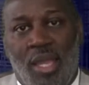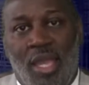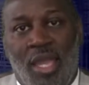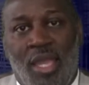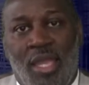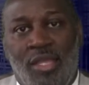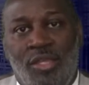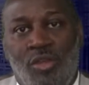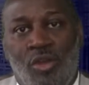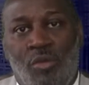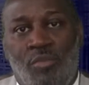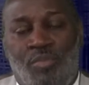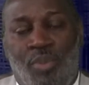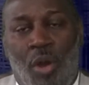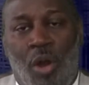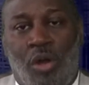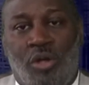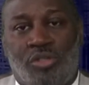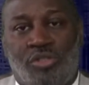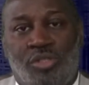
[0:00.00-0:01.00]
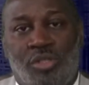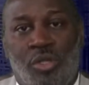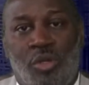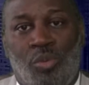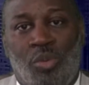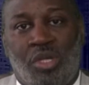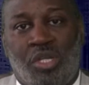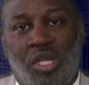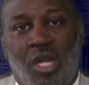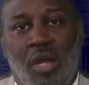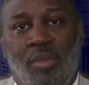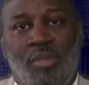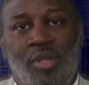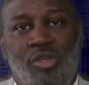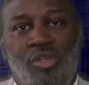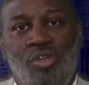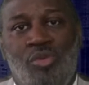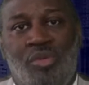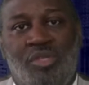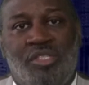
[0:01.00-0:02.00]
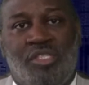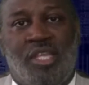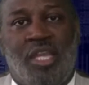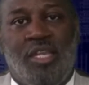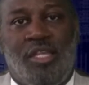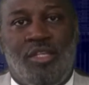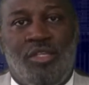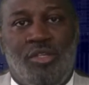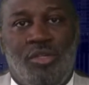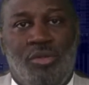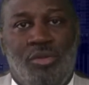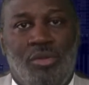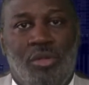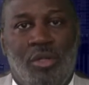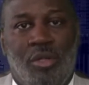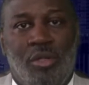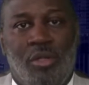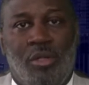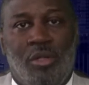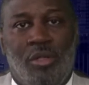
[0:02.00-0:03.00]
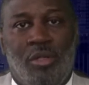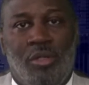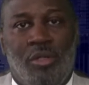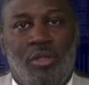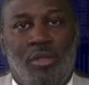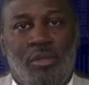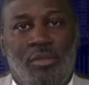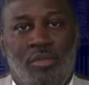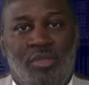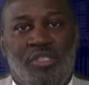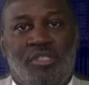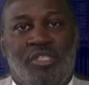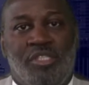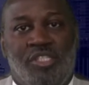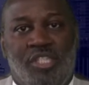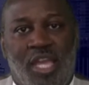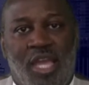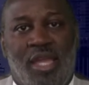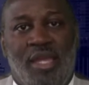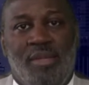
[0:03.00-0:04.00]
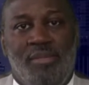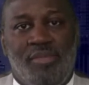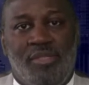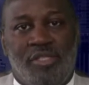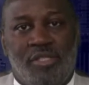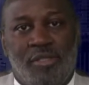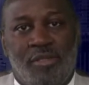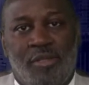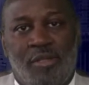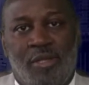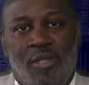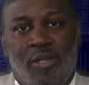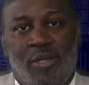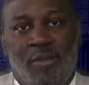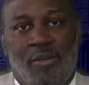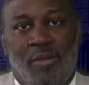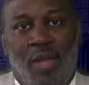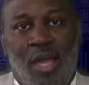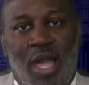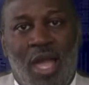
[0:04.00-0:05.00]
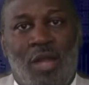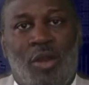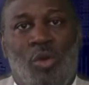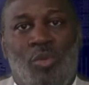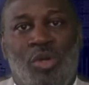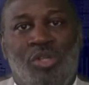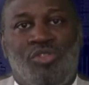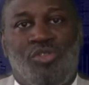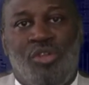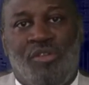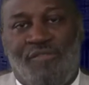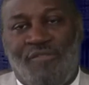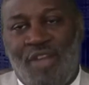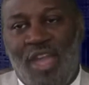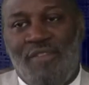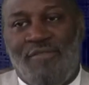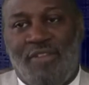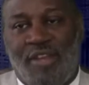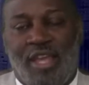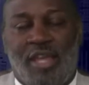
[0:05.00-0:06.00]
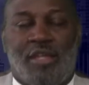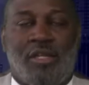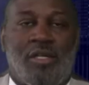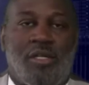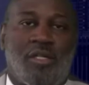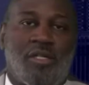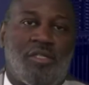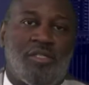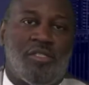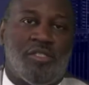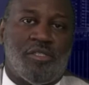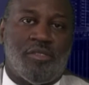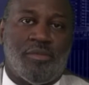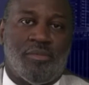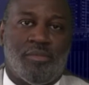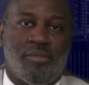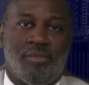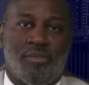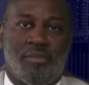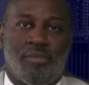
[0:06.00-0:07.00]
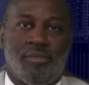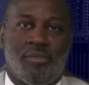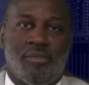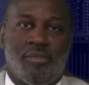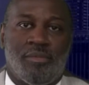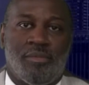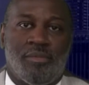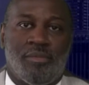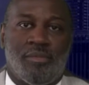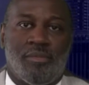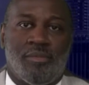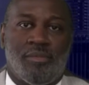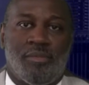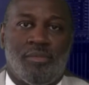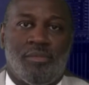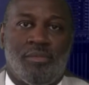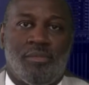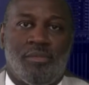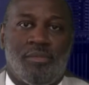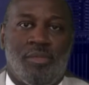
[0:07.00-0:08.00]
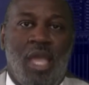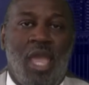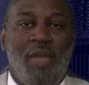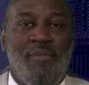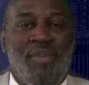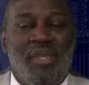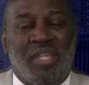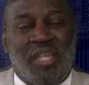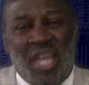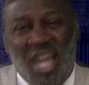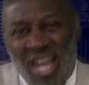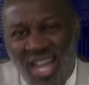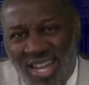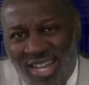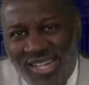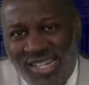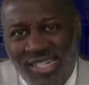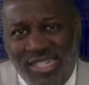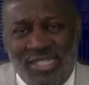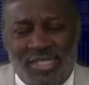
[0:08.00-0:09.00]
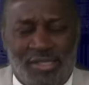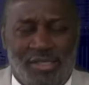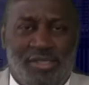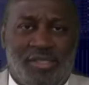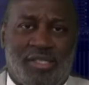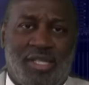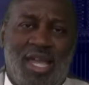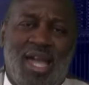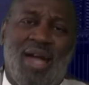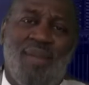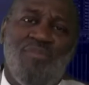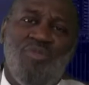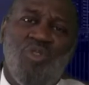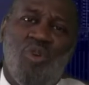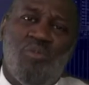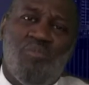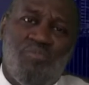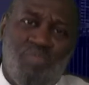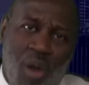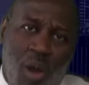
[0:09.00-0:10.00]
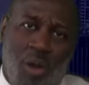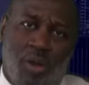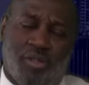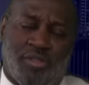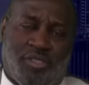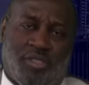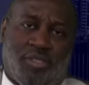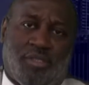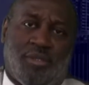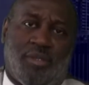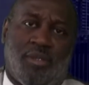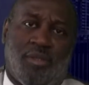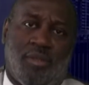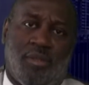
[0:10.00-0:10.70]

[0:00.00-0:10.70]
and your boss will come to you and say to you, Mr. James, I don't want you to fight for that cause. And because I'm your boss,